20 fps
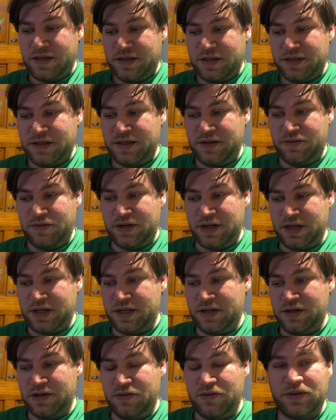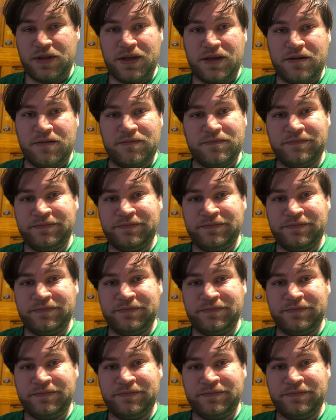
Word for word: see what I can do with it.